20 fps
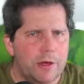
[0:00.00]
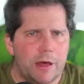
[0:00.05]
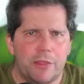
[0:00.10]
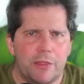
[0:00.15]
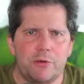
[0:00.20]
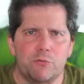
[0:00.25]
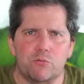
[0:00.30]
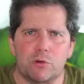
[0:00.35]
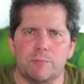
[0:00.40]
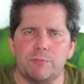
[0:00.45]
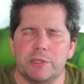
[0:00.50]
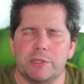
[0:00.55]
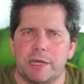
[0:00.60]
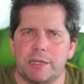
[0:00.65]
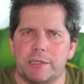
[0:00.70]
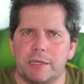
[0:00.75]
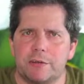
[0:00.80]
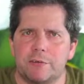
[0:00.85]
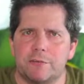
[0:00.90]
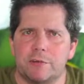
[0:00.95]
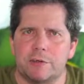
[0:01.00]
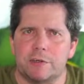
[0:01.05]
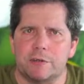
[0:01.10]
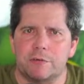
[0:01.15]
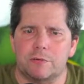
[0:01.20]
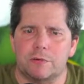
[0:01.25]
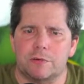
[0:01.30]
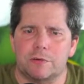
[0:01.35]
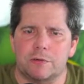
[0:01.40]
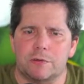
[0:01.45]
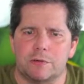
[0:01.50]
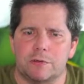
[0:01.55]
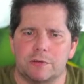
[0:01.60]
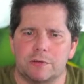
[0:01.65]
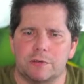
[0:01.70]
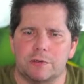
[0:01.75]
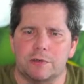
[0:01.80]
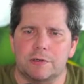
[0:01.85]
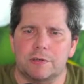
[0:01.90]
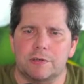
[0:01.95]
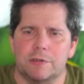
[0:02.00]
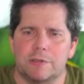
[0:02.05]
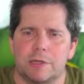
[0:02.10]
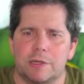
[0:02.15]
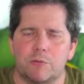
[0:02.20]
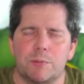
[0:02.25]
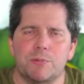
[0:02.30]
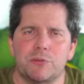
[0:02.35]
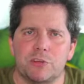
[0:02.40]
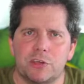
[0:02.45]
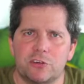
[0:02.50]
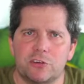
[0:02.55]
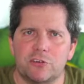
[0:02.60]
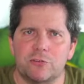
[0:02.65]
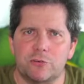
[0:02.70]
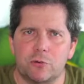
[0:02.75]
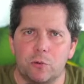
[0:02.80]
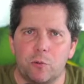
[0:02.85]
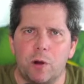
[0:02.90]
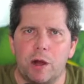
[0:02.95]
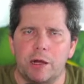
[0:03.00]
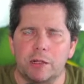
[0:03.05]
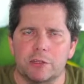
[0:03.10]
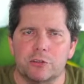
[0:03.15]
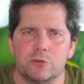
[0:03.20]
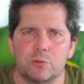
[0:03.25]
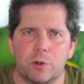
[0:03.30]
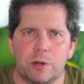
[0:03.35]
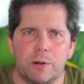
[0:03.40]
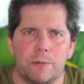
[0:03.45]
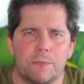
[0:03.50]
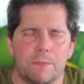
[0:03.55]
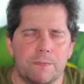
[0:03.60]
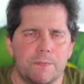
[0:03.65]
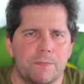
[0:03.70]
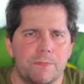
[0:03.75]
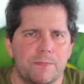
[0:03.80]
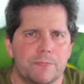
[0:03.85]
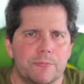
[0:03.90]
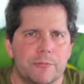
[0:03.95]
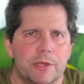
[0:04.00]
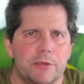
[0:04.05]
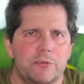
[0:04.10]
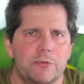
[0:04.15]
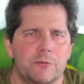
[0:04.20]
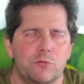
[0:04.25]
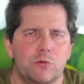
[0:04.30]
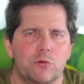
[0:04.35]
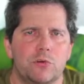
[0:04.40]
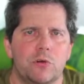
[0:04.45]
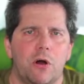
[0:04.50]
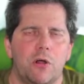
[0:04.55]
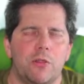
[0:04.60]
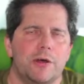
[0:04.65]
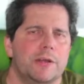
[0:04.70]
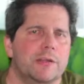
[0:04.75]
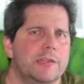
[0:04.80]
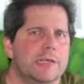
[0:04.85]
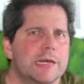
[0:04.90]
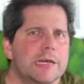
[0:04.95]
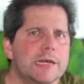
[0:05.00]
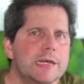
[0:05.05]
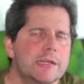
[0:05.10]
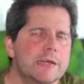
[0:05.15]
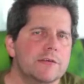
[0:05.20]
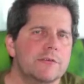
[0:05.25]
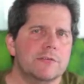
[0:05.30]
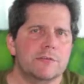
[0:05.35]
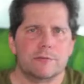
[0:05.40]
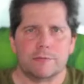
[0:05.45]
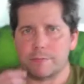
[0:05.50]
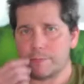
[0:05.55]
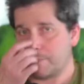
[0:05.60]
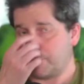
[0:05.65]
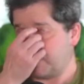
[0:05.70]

I think Ribley had that reputation for a while as well. I seem to recall that in the 80s.